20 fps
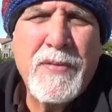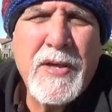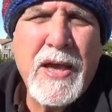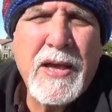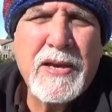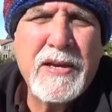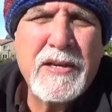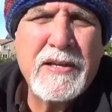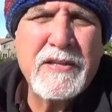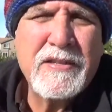
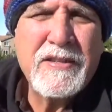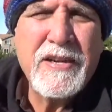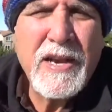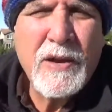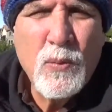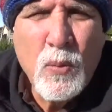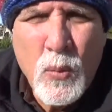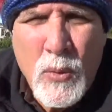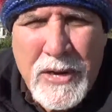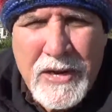that is
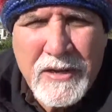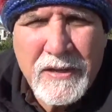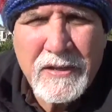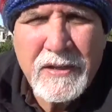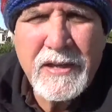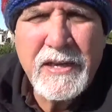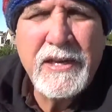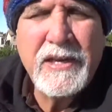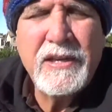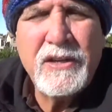a
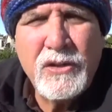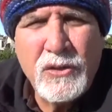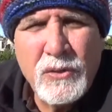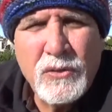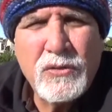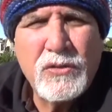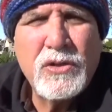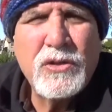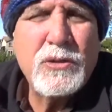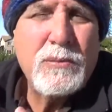weekly
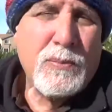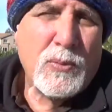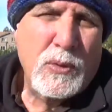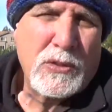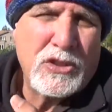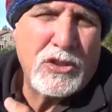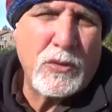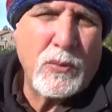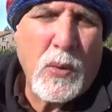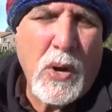YouTube,
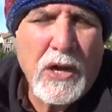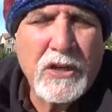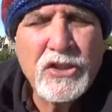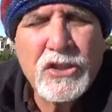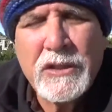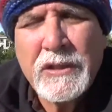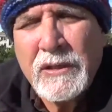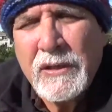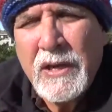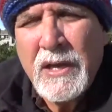which you're
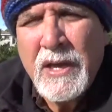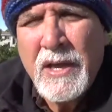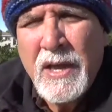watching.